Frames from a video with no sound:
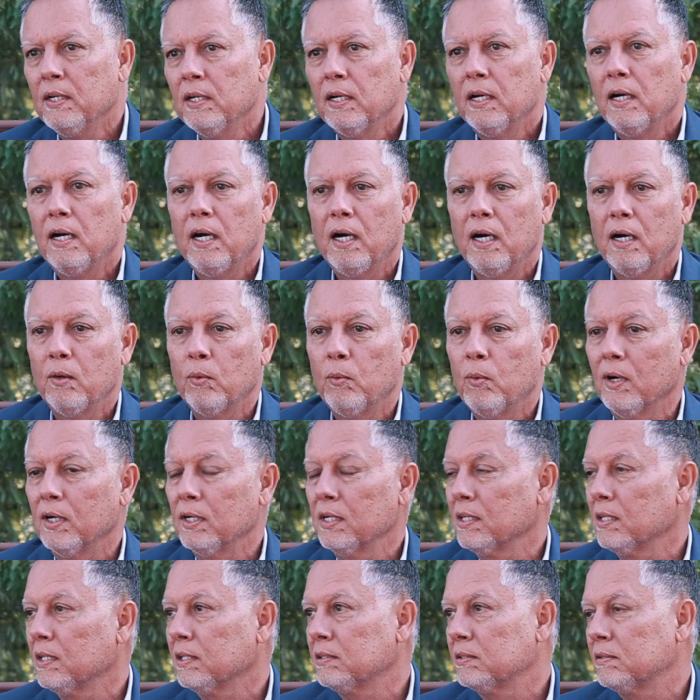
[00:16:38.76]
One
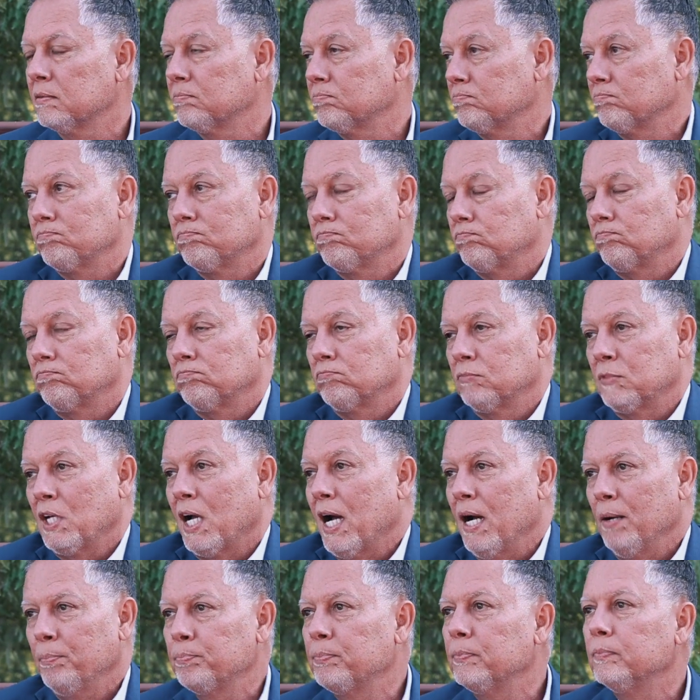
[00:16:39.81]
of the
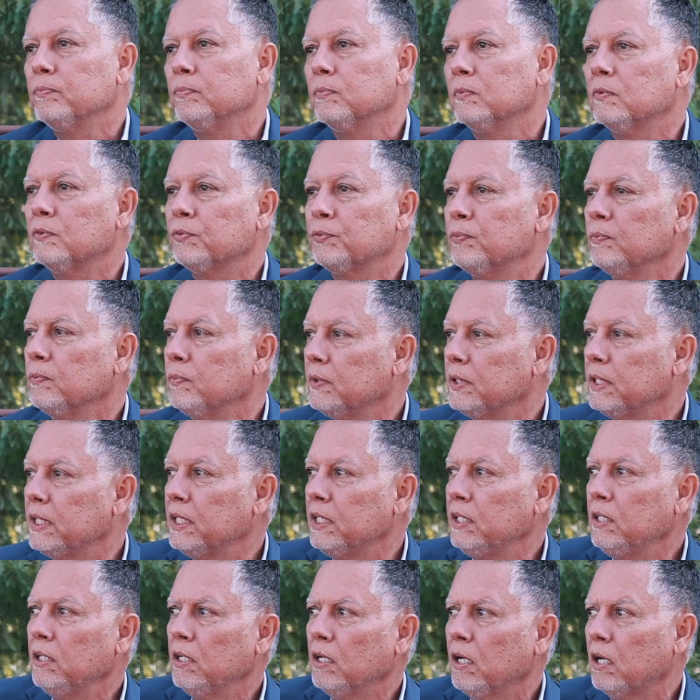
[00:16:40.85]
top
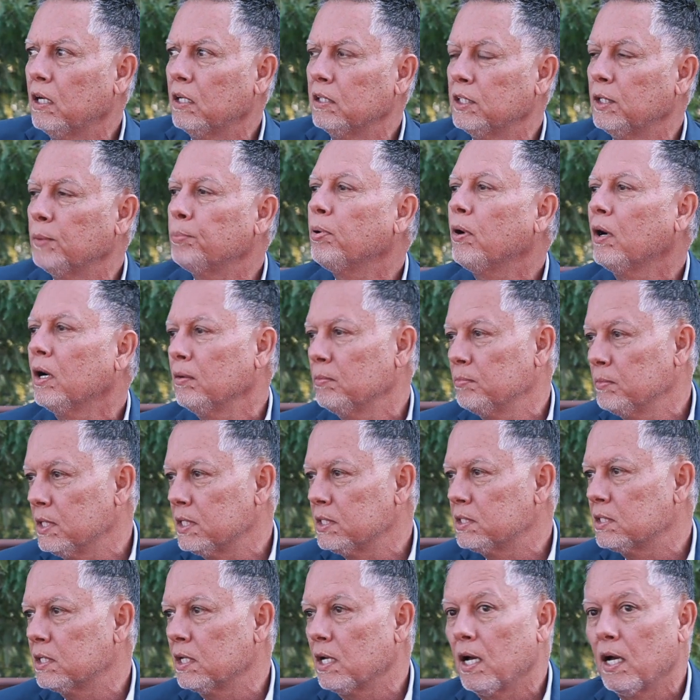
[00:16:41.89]
ER
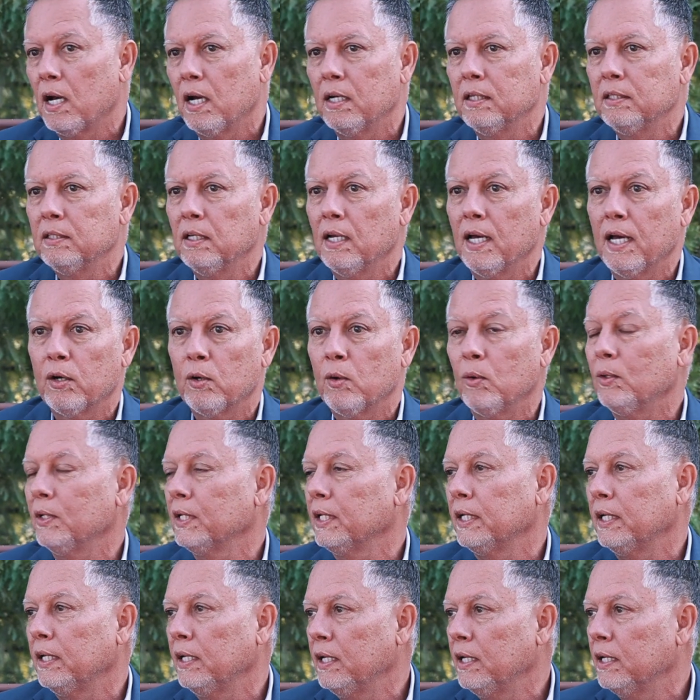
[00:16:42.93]
departments, not
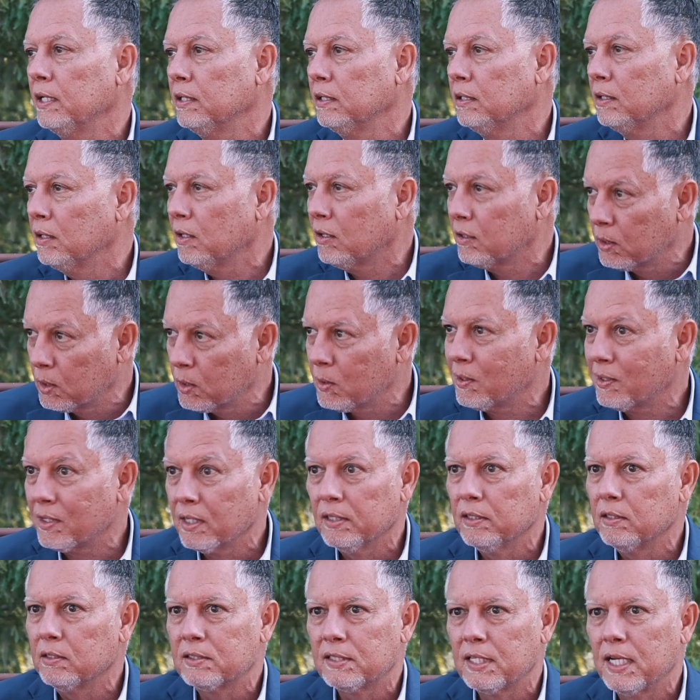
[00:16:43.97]
only in our
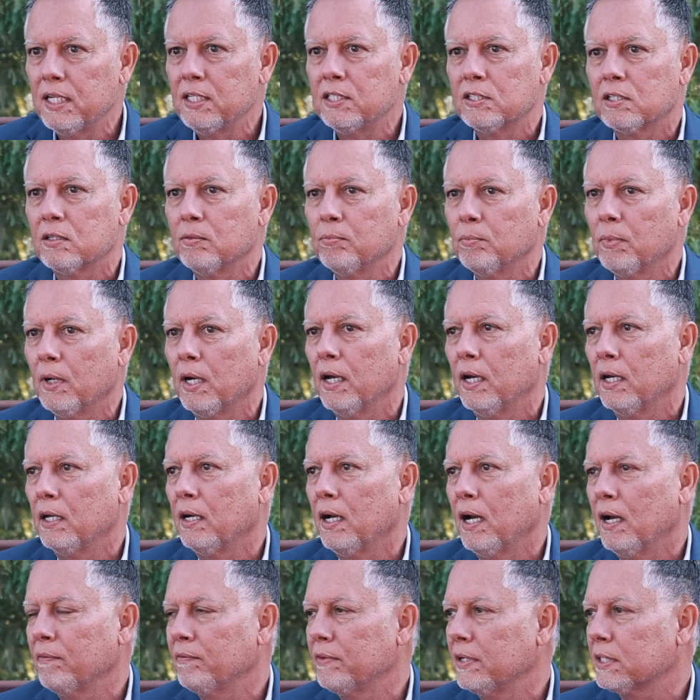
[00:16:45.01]
organization, but
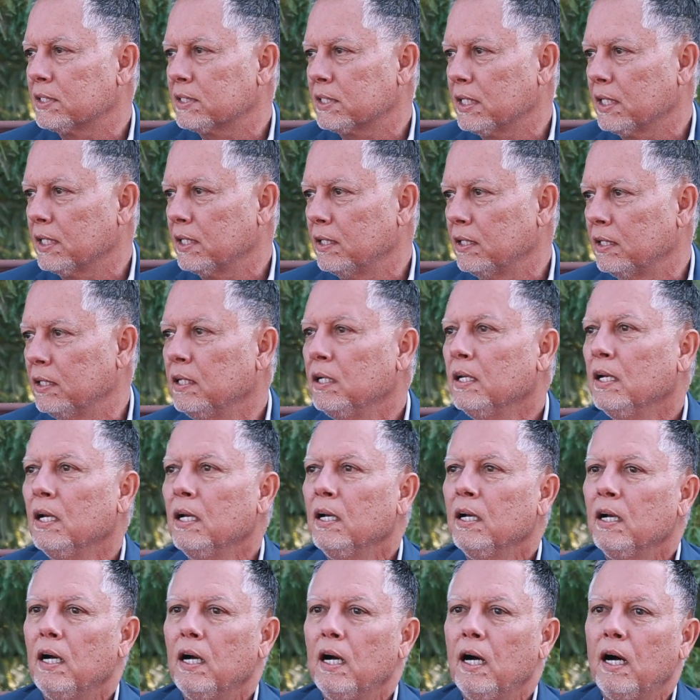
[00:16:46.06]
obviously
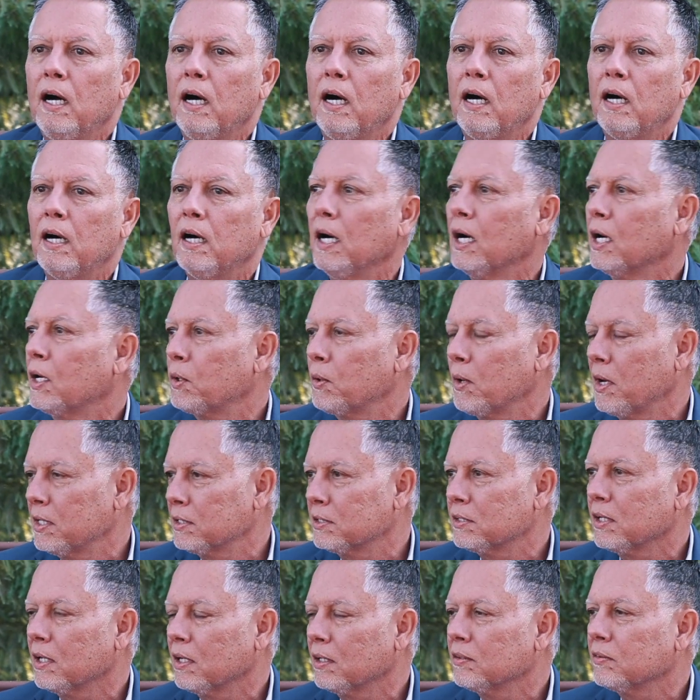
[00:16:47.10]
across
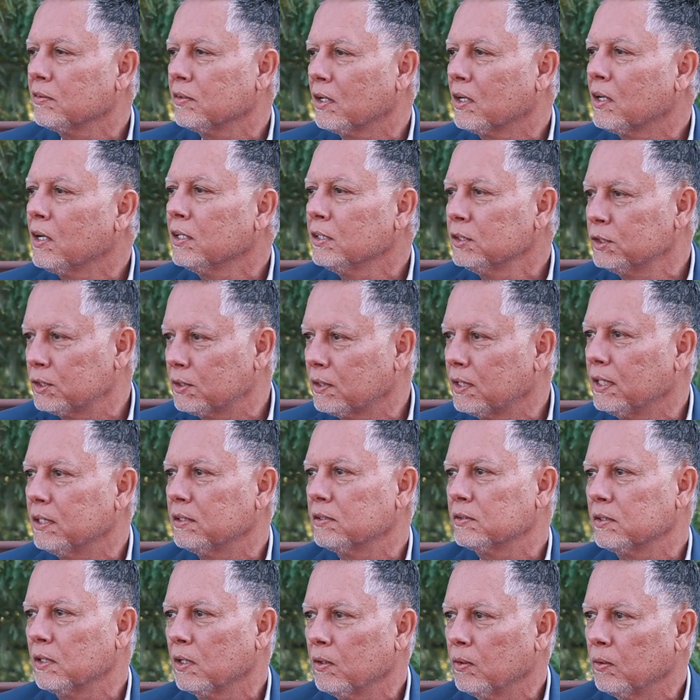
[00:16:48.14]
the country.
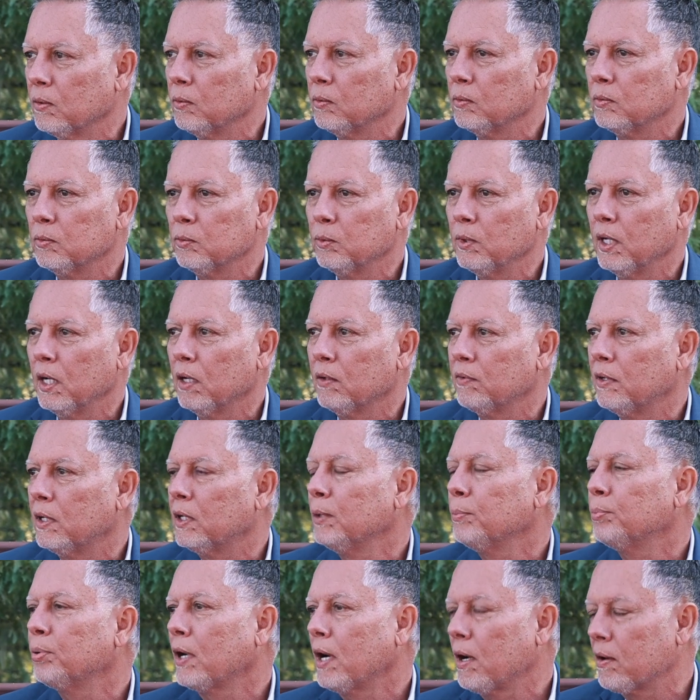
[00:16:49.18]
So we are
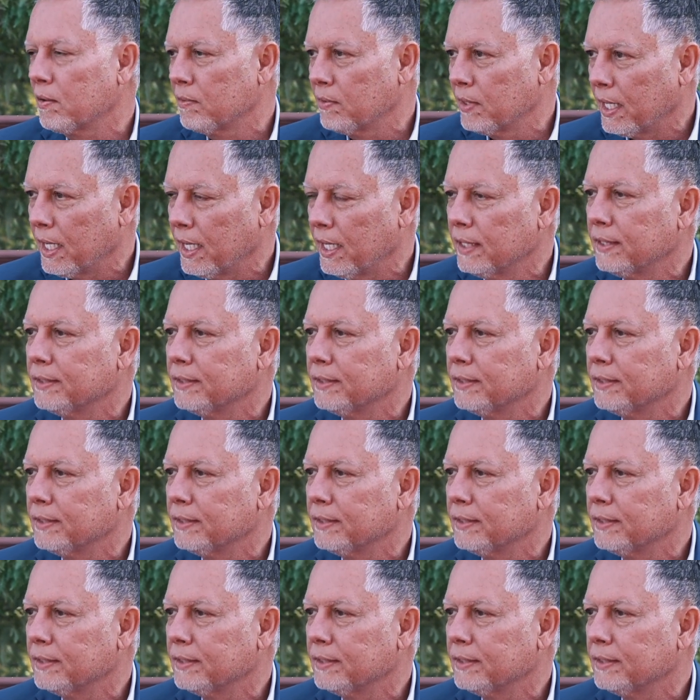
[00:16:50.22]
very proud of that.